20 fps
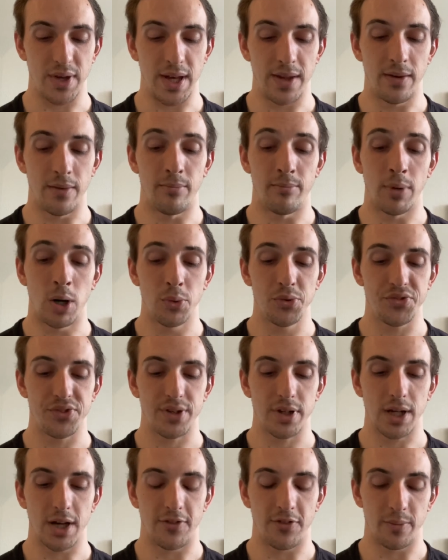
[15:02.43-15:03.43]
and the
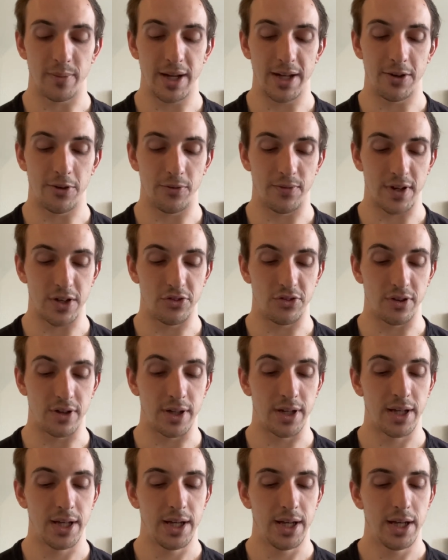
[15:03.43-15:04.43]
most government intervention.
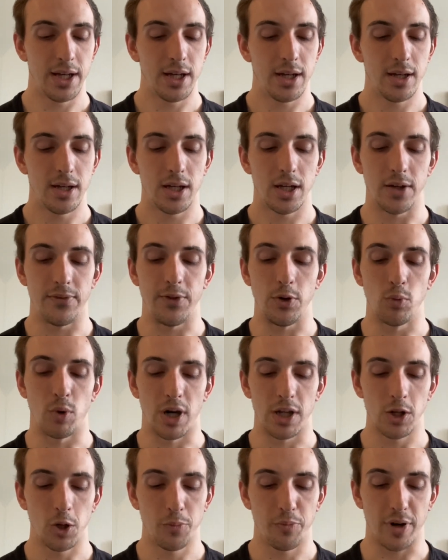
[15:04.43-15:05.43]
If you
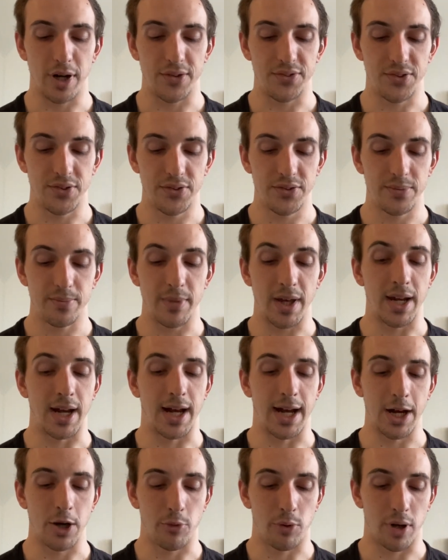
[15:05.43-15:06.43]
want low prices and
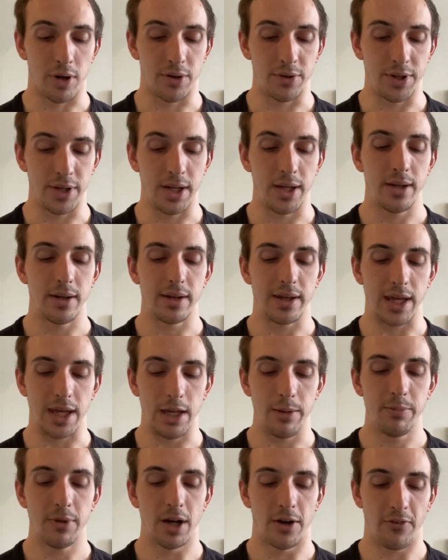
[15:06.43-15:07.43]
high quality,
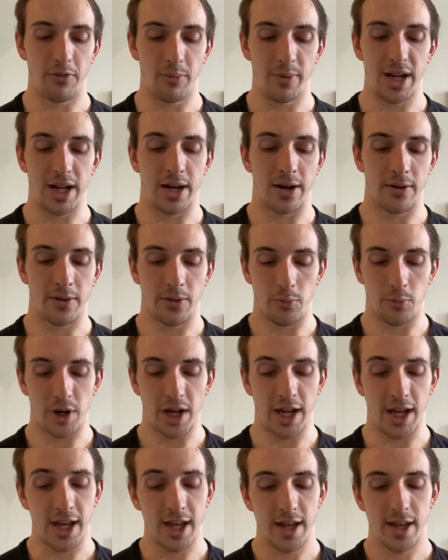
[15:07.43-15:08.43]
keep government out of the
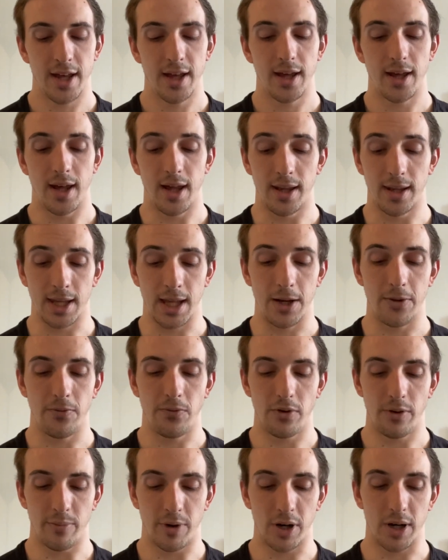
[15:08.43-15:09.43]
way and let
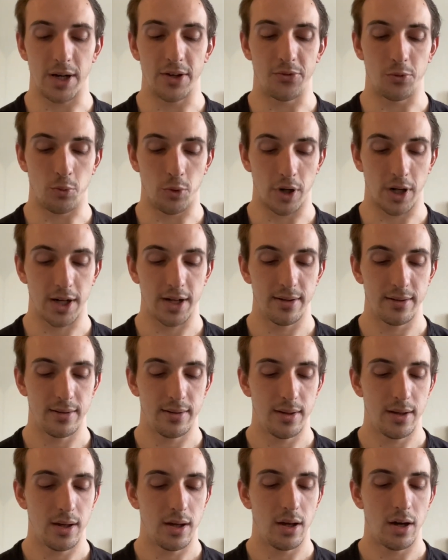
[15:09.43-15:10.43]
free markets work.
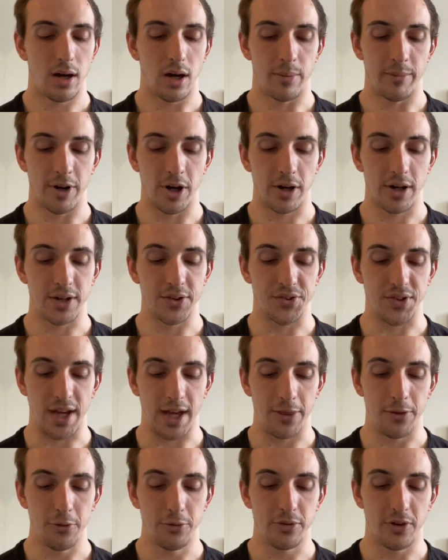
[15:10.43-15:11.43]
America's
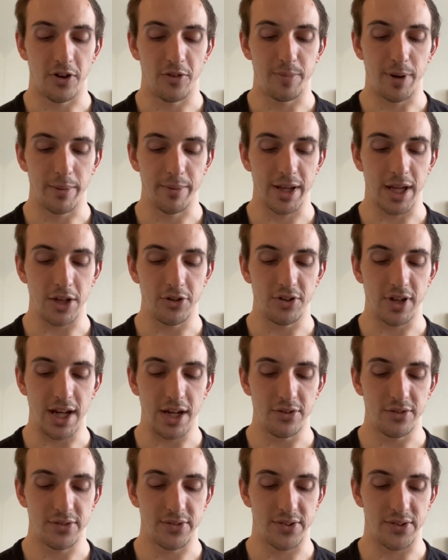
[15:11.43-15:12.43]
K through 12 public
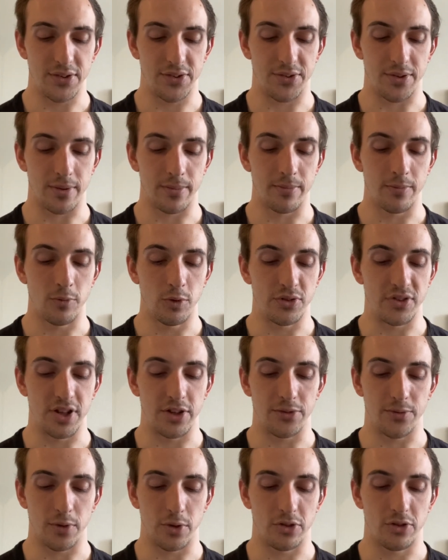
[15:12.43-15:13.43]
education system, which
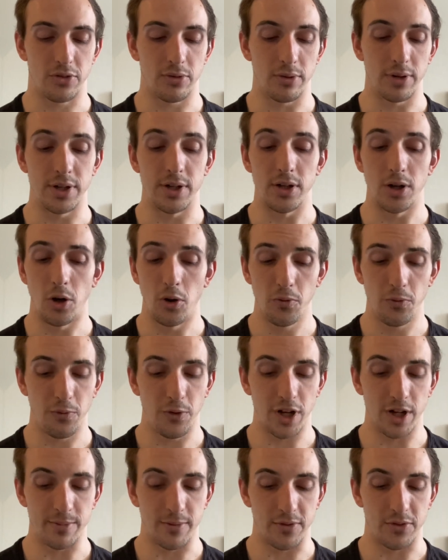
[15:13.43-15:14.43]
has virtually no
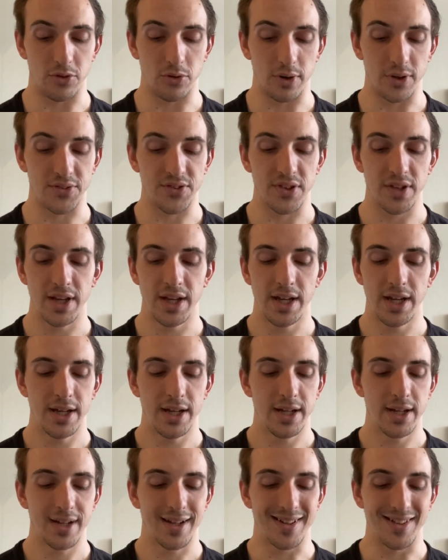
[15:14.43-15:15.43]
freedom of choice,
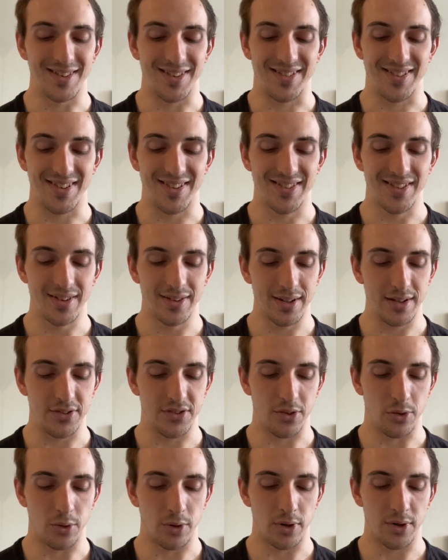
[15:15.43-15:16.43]
consistently
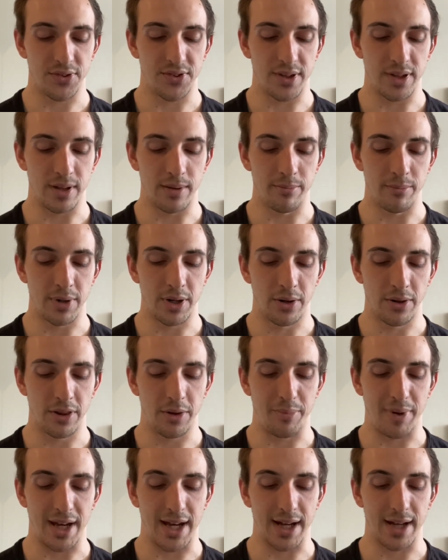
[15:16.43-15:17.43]
scores in the middle of the
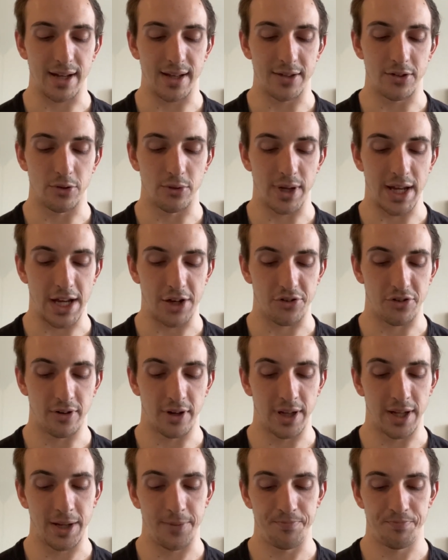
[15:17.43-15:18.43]
pack
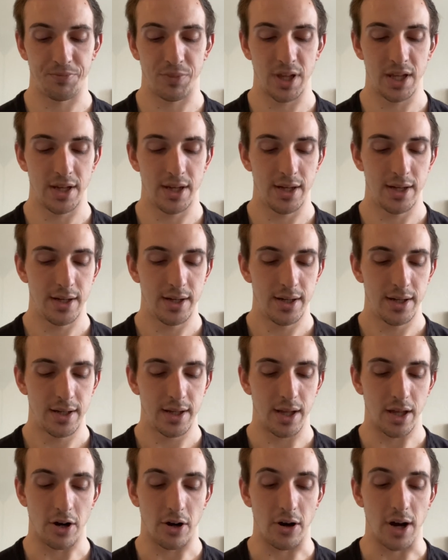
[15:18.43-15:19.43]
internationally.
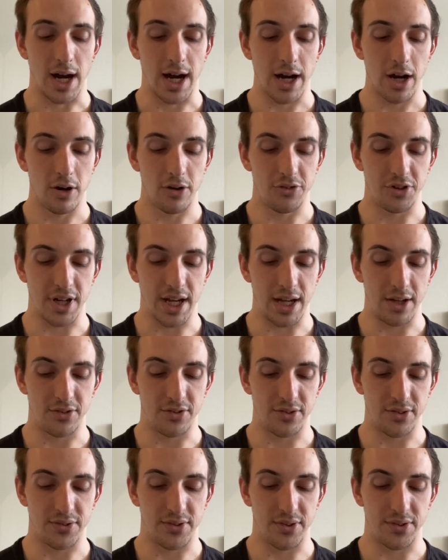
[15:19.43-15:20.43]
Yet our higher
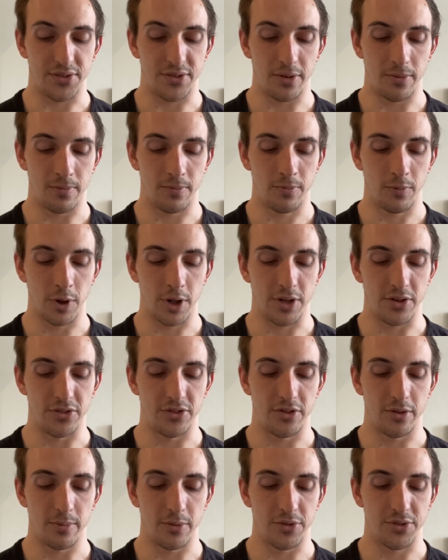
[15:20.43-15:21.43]
education system, where
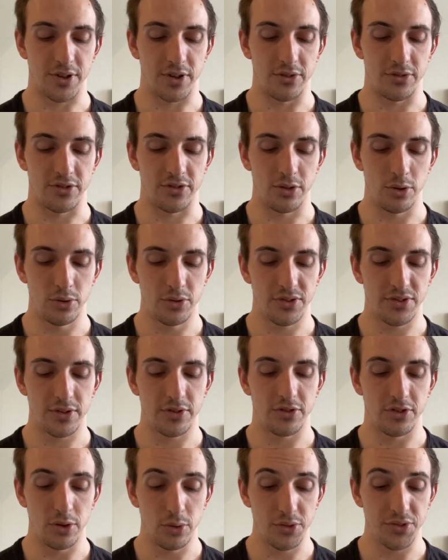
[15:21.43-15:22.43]
consumers can
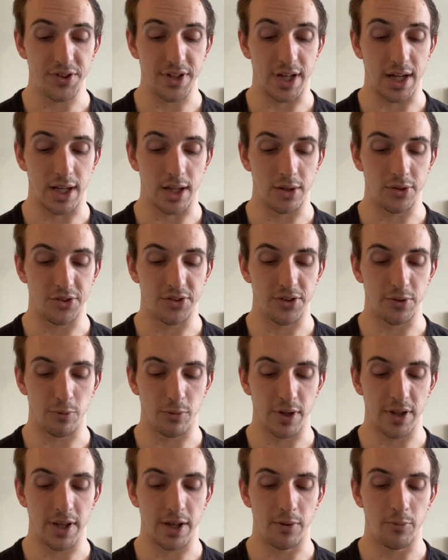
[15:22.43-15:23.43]
choose the college
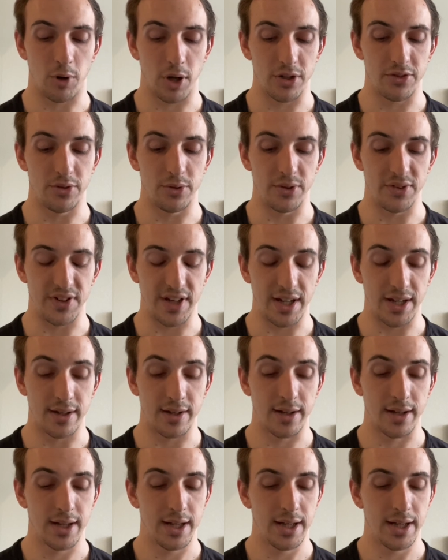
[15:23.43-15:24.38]
where they want to attend,